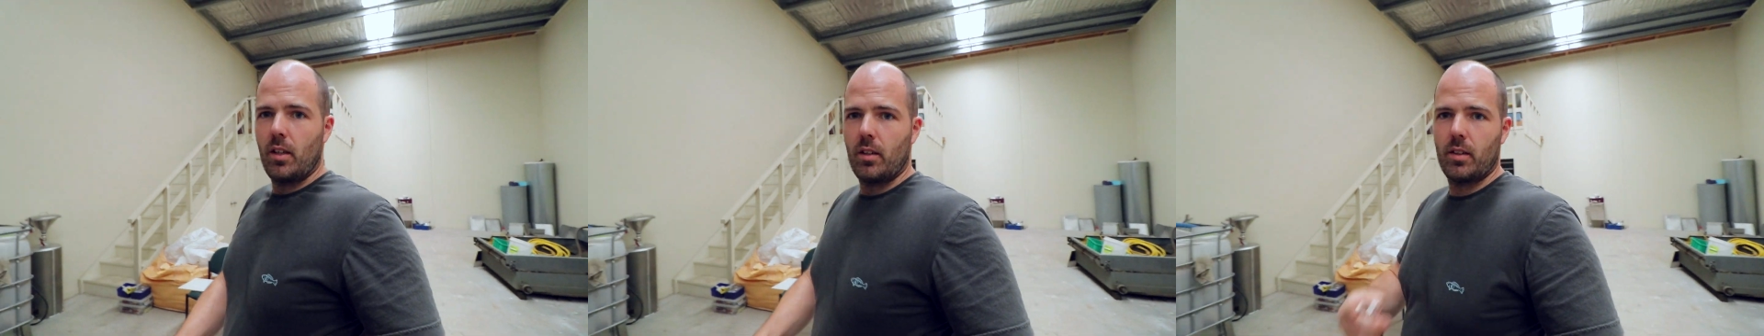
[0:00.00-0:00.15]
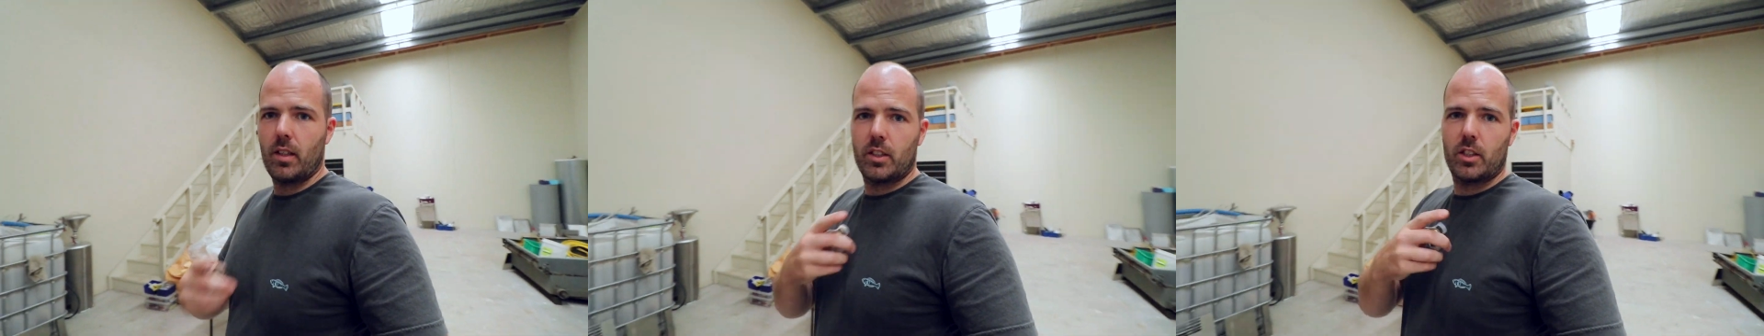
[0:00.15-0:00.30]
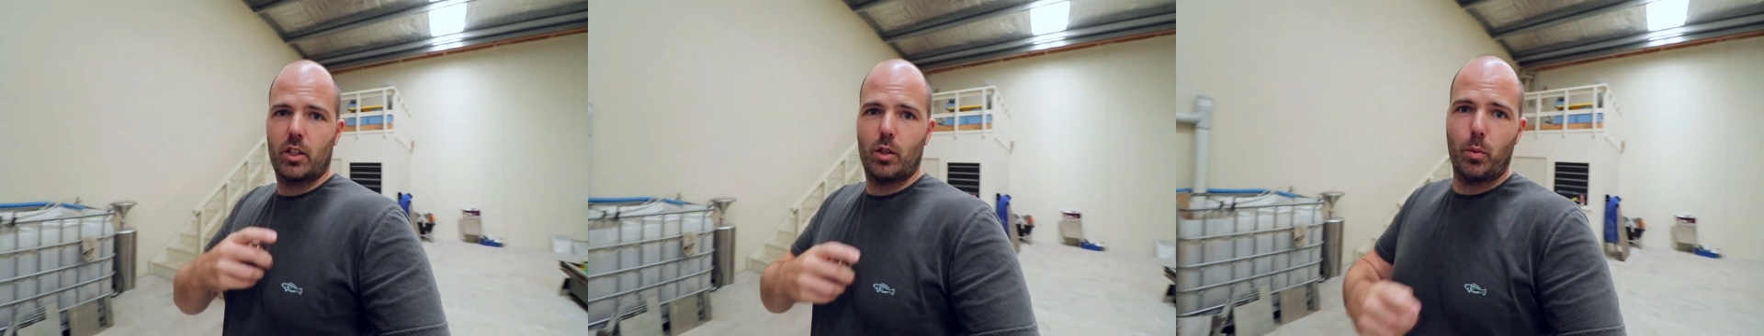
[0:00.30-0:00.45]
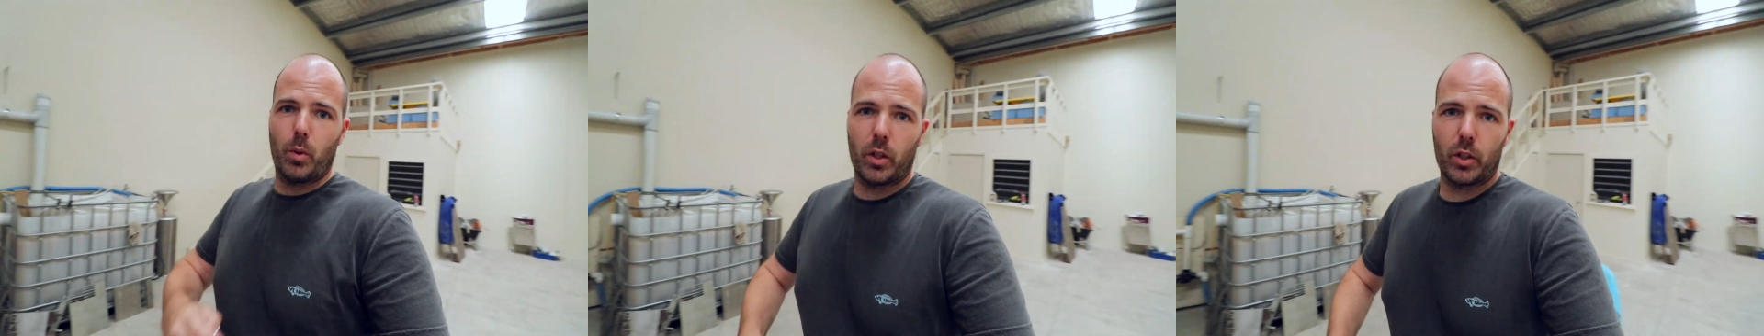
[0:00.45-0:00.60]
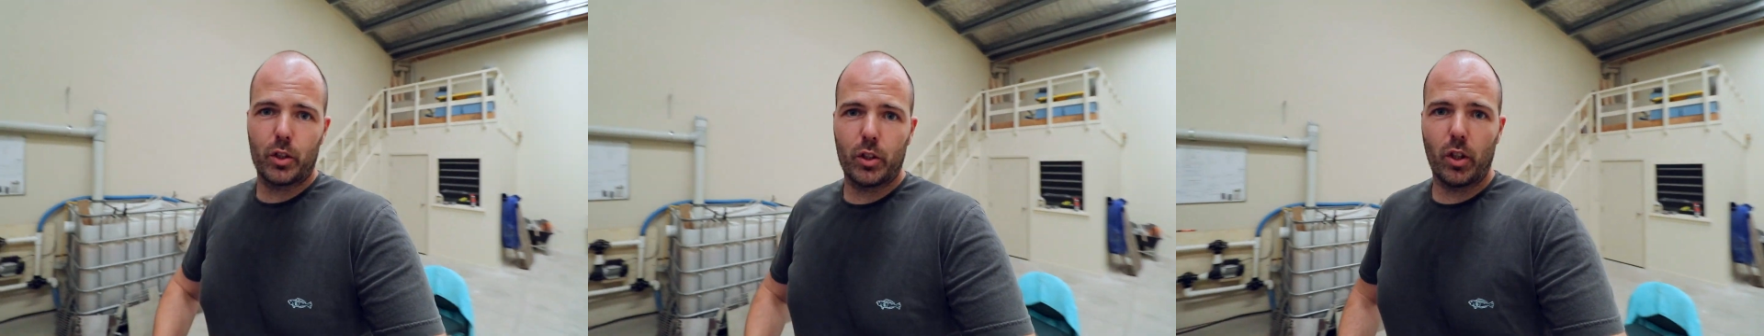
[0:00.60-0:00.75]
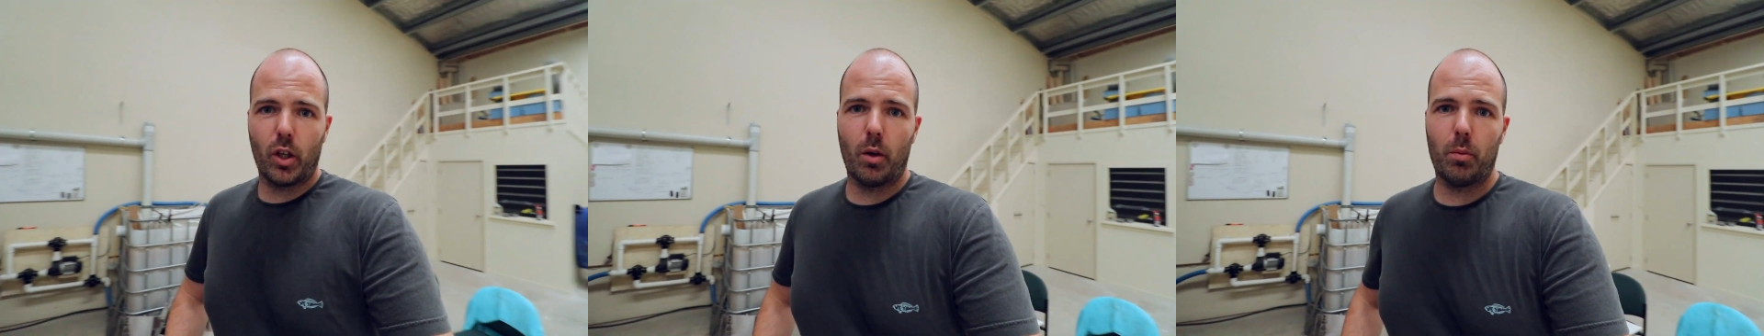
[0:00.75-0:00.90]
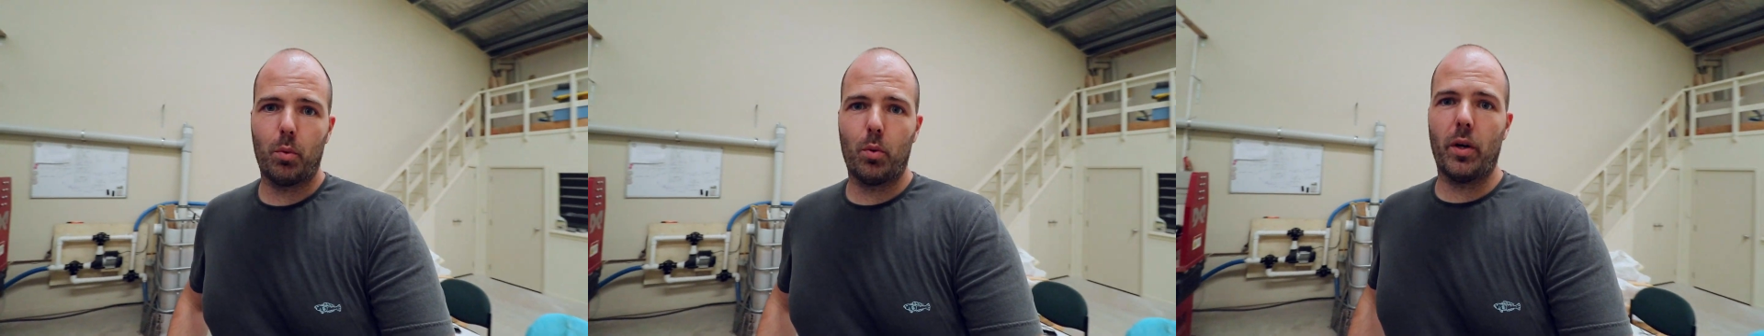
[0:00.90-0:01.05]
This is the
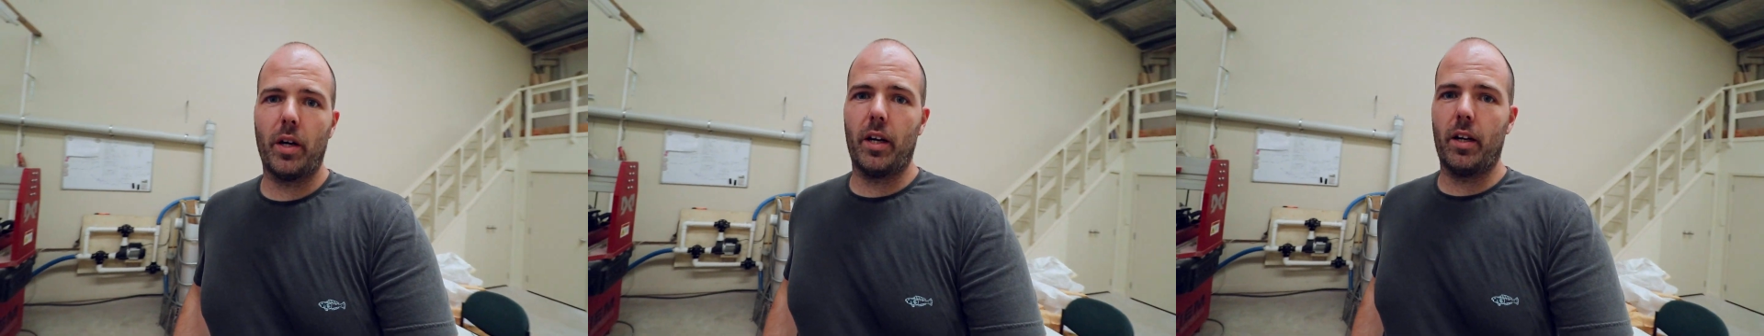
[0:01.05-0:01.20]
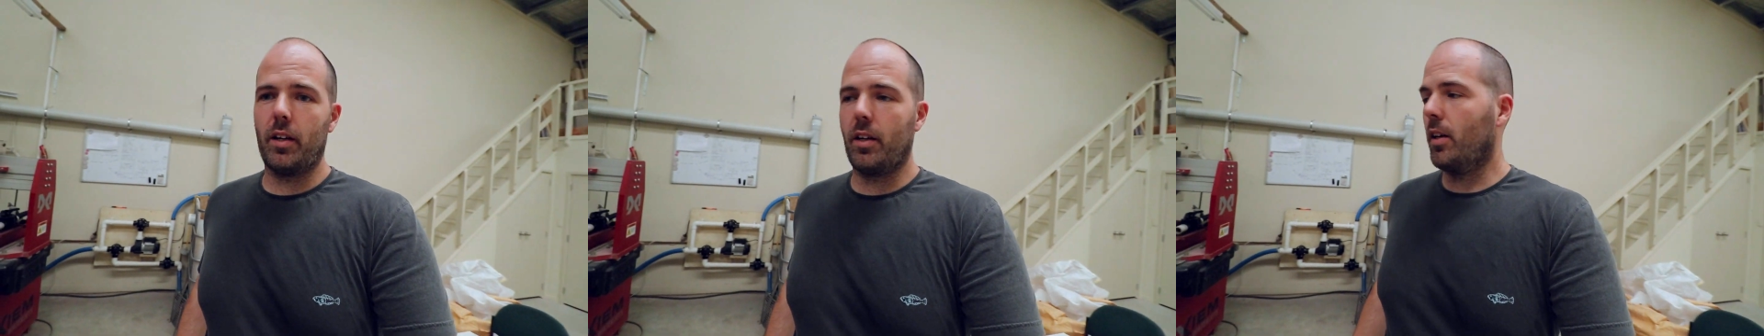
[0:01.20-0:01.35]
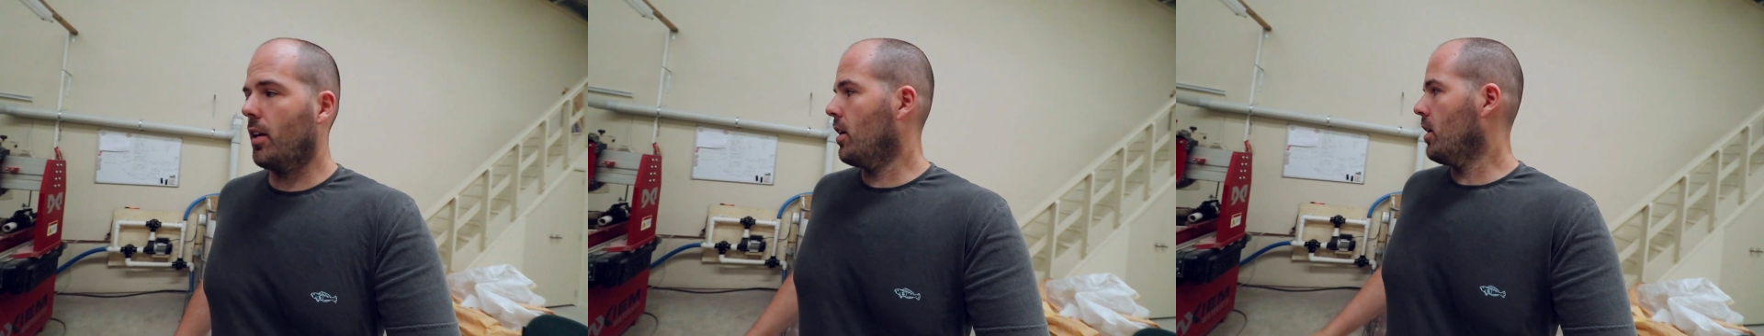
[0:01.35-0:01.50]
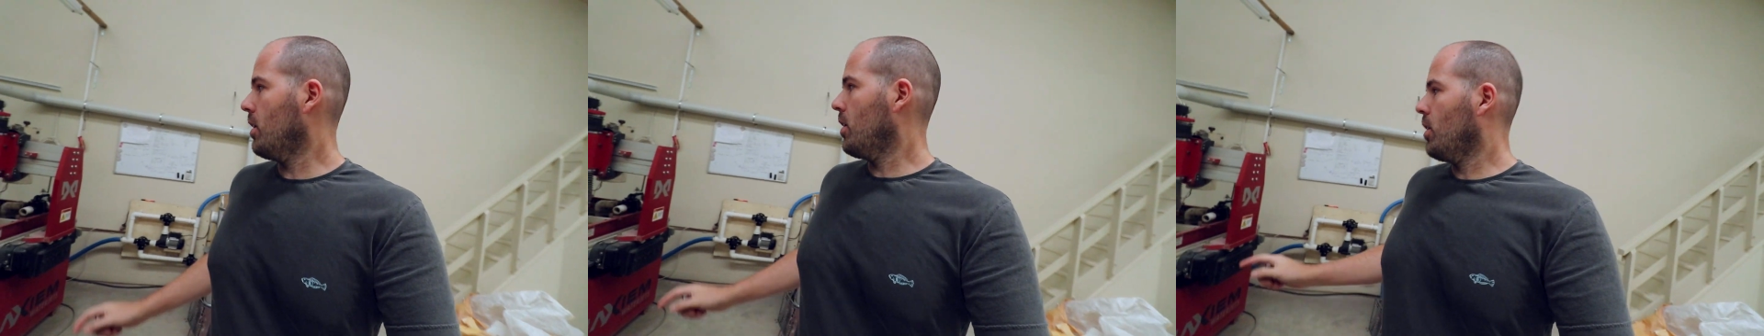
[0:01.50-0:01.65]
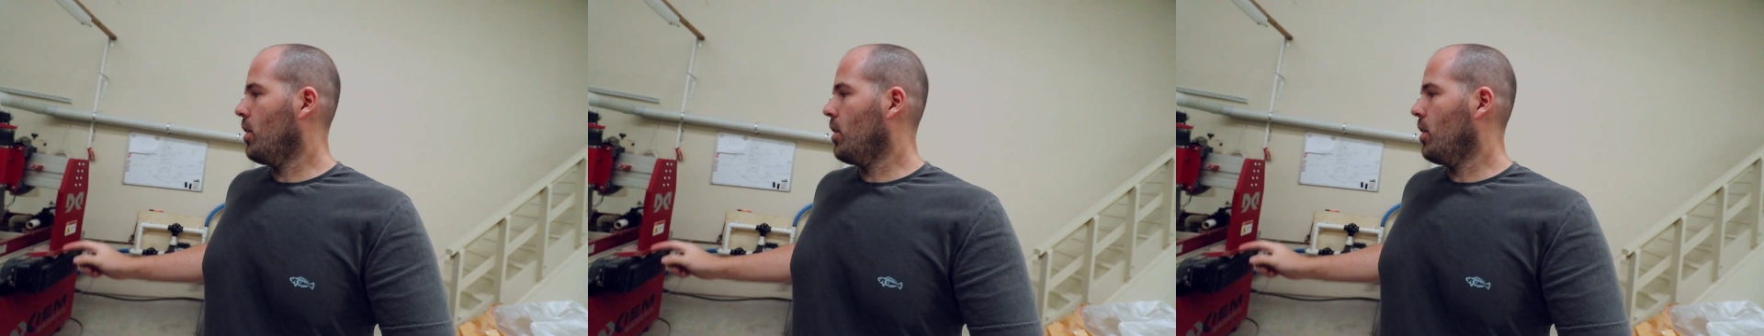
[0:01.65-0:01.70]
workshop where